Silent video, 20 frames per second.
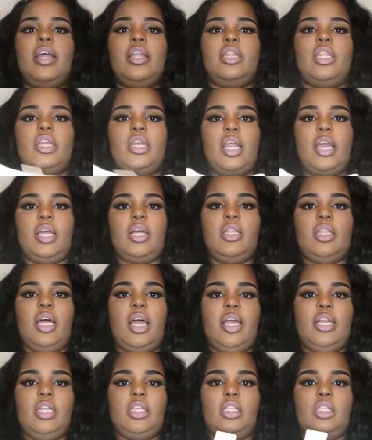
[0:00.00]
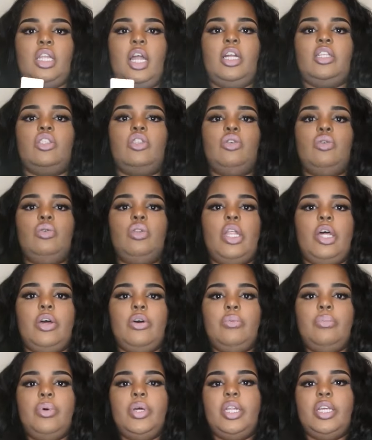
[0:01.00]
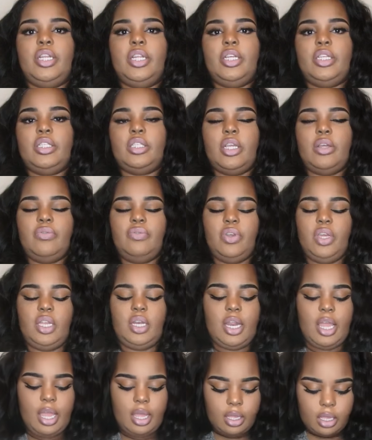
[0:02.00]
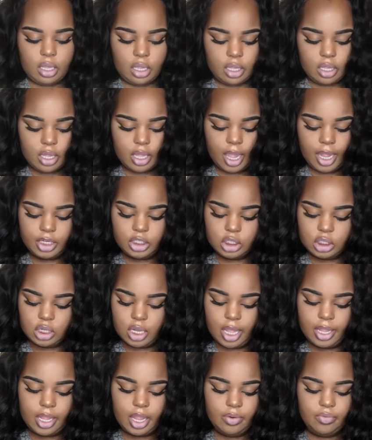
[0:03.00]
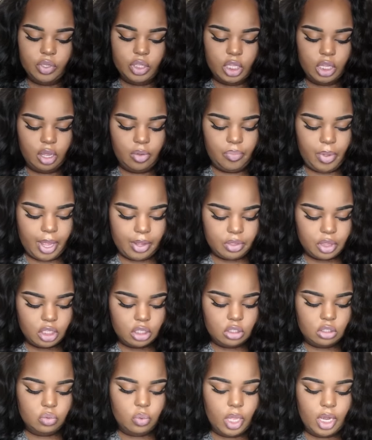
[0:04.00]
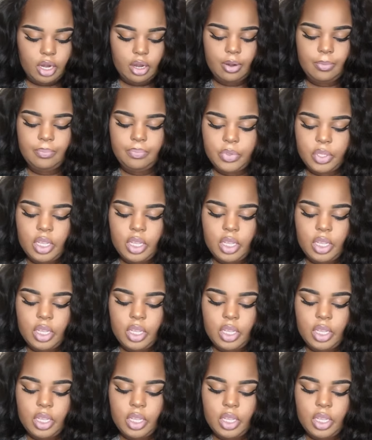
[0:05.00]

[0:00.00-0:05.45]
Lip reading: The neckline is not too low, but it is a V-neck. I just like everything about this sweater.